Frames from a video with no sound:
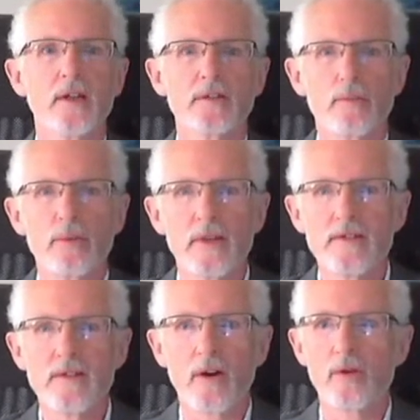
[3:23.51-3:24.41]
So
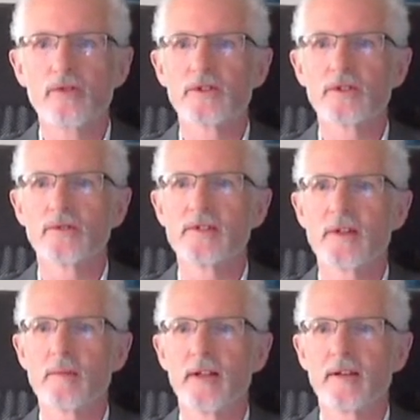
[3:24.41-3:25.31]
please, over to
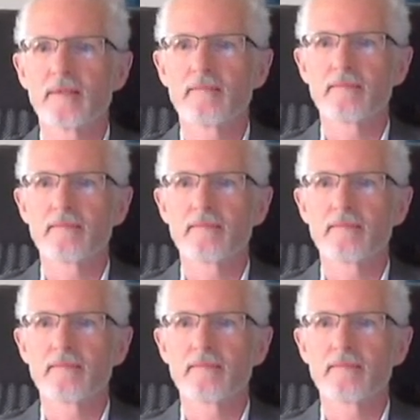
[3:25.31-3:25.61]
Isabel.